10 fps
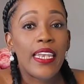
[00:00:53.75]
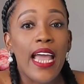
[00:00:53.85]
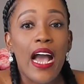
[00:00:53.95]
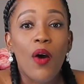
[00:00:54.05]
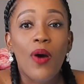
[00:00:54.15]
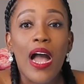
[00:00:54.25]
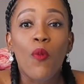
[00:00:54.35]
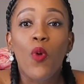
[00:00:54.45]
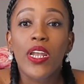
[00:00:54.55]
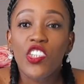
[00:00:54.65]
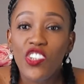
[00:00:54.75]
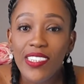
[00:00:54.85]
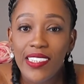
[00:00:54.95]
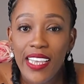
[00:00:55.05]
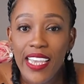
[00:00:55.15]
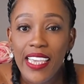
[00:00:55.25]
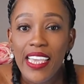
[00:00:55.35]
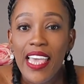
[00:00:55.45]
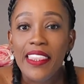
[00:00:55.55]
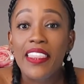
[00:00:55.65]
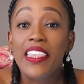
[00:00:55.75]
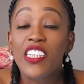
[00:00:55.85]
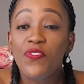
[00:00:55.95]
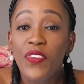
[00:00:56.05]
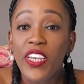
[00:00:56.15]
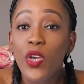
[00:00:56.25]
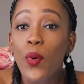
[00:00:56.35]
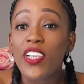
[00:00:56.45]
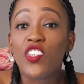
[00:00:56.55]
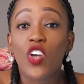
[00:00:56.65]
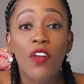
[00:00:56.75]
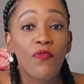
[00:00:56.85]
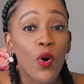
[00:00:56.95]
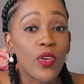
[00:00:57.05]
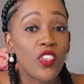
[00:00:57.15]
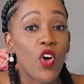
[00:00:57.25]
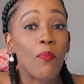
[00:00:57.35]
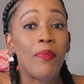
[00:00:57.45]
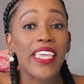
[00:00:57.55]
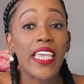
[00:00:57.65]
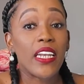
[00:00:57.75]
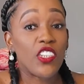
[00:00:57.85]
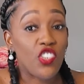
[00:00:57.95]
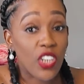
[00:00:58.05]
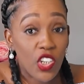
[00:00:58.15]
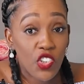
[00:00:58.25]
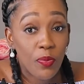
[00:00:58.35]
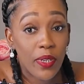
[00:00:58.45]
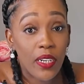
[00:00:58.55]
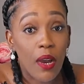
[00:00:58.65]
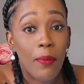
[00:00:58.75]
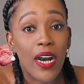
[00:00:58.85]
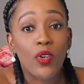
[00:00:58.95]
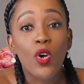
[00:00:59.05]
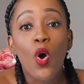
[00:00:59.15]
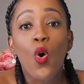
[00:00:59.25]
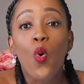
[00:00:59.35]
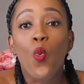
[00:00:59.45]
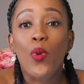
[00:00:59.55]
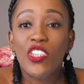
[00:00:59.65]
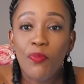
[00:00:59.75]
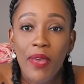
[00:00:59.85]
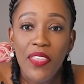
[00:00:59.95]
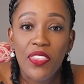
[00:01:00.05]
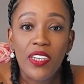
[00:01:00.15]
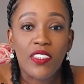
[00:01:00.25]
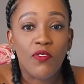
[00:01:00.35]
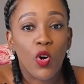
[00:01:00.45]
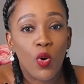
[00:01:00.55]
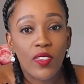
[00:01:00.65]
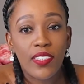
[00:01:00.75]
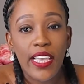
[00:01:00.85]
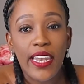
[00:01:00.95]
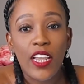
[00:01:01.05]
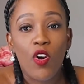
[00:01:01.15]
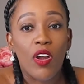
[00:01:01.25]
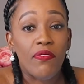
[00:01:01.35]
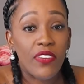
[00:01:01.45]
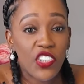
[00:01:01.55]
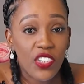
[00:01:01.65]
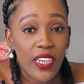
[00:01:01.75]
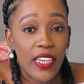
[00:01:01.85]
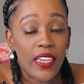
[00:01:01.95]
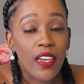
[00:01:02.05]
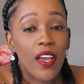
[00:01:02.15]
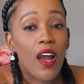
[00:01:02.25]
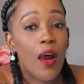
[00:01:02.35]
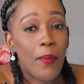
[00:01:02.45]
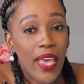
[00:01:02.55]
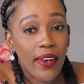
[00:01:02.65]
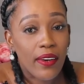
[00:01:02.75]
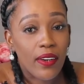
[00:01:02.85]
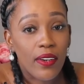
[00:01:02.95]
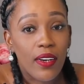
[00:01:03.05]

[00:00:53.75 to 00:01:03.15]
Now, I want to just say that this video is not focused on making a judgment about which methods of goal setting or envisioning are better.